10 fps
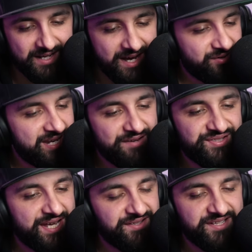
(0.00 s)
I don't care if
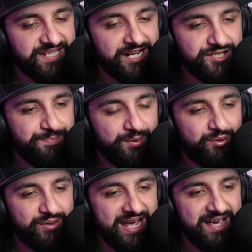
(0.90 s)
Satin
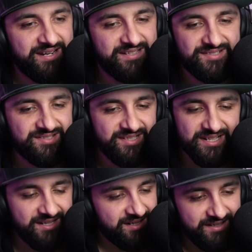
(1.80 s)
bald head is
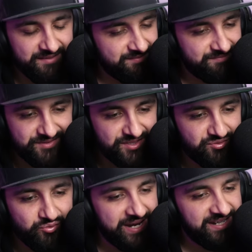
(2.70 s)

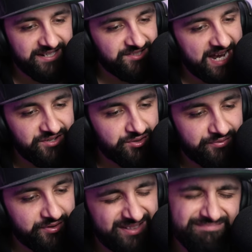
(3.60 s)
just raining dandruff
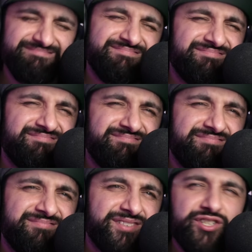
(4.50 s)
on you.
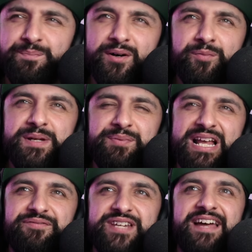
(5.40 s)
Do bald people
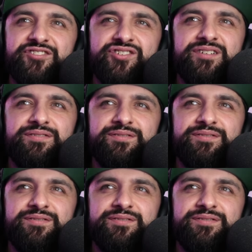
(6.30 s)
have dandruff?